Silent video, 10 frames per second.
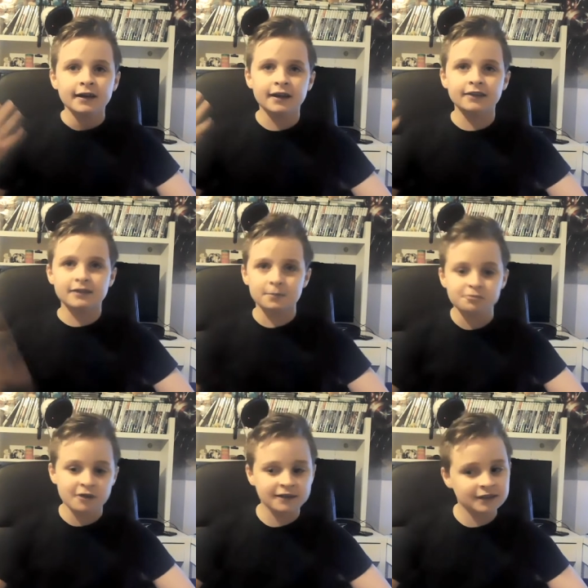It's
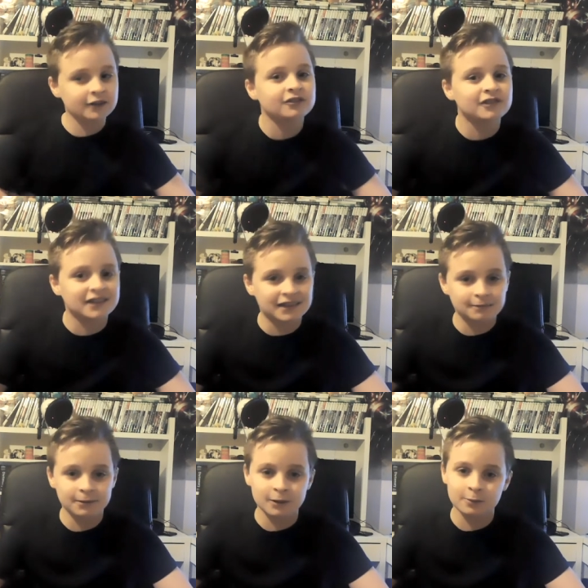depressing for the
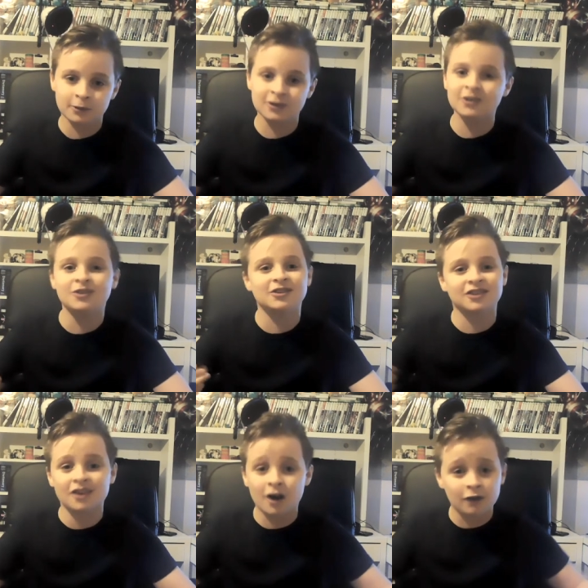people who
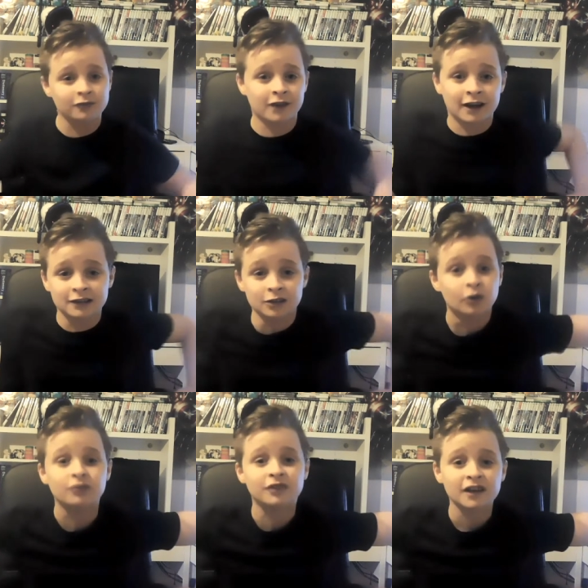just can't find
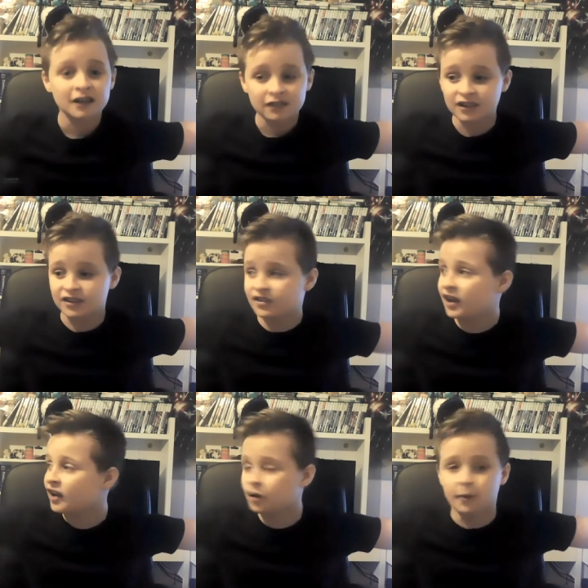love this
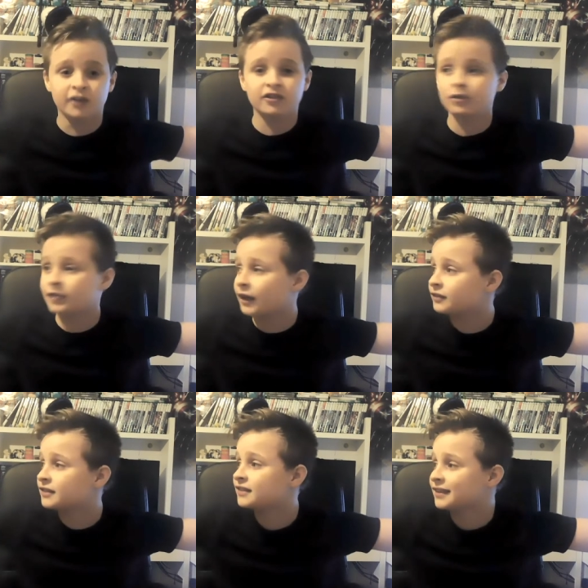year. Come on, two
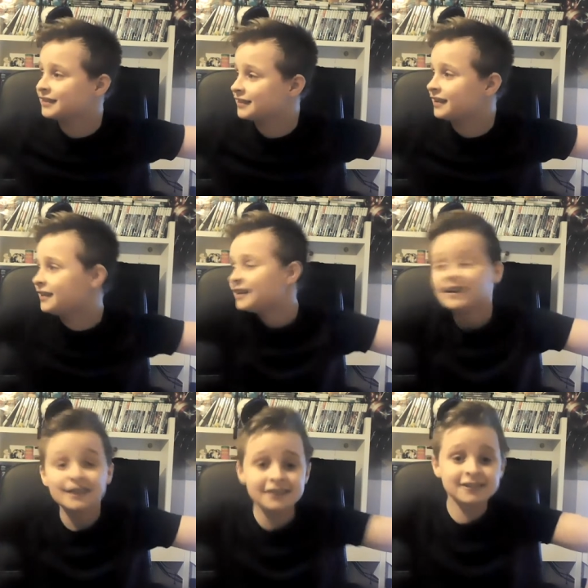thousand sixteen
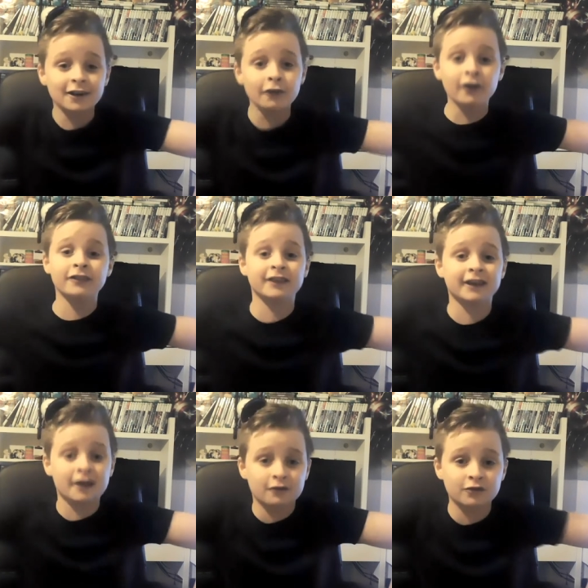is still not the
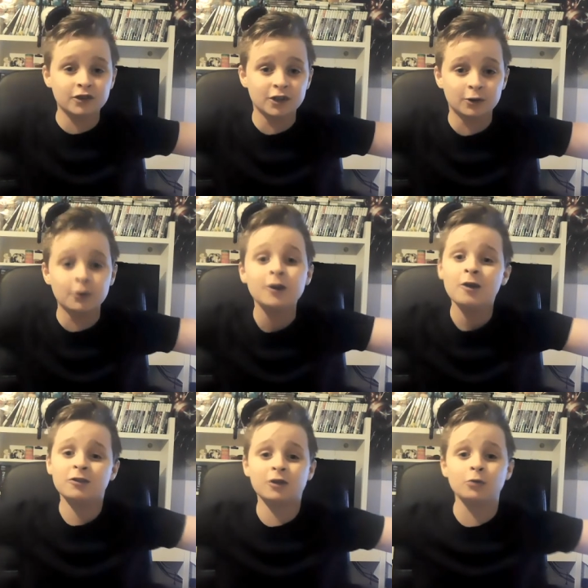year for you,
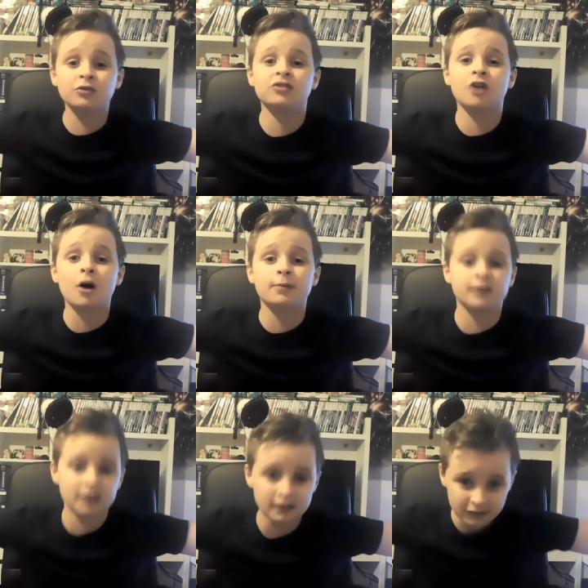so stop
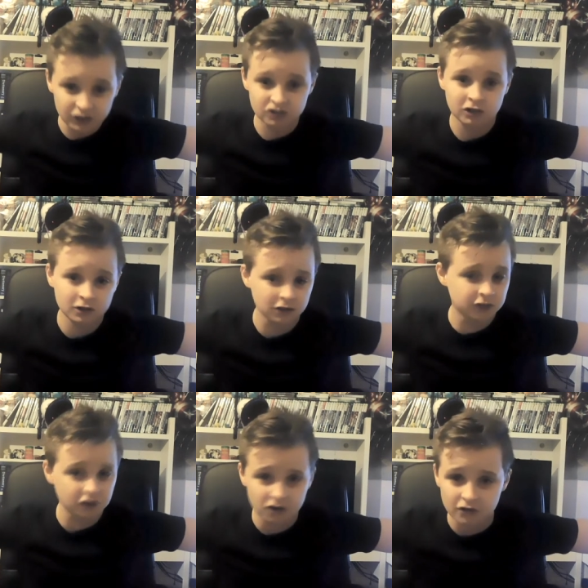eating
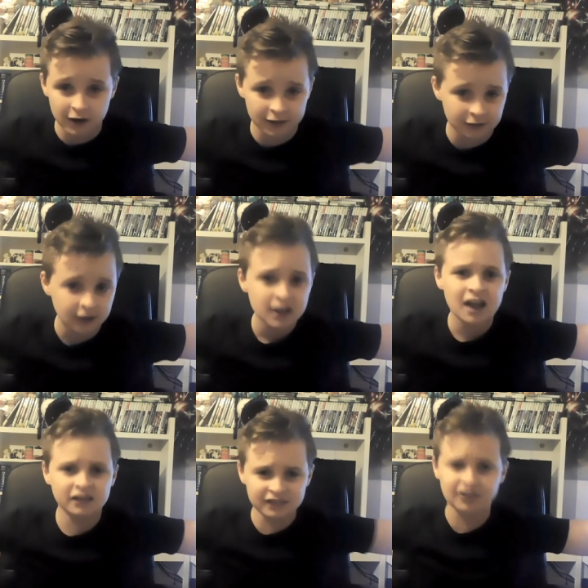chocolates and crying
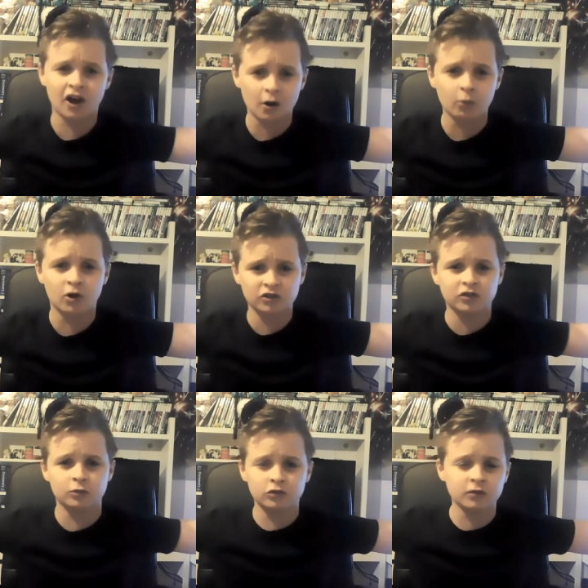and start
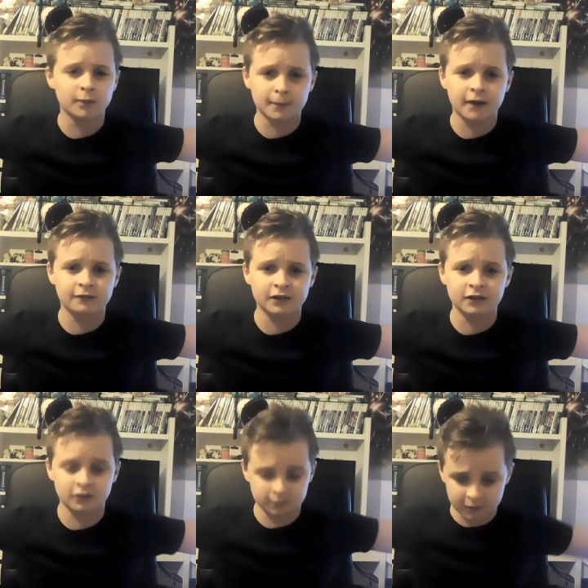watching some of my
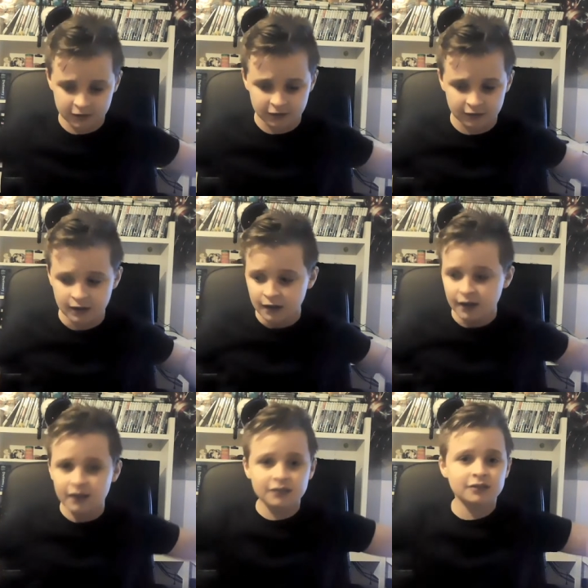videos, because
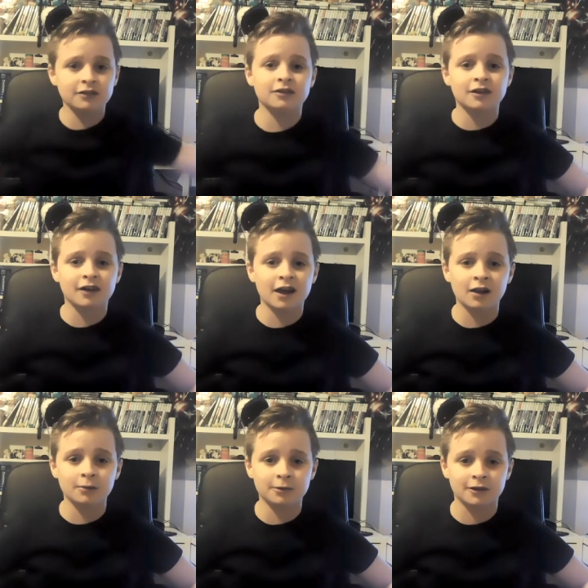it's just gonna
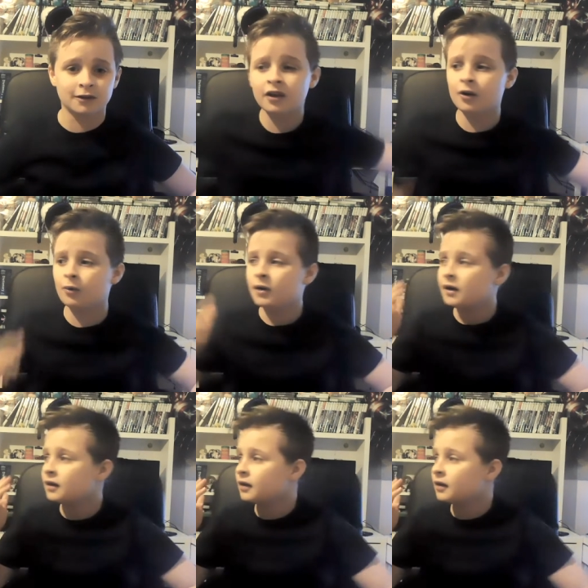help you. So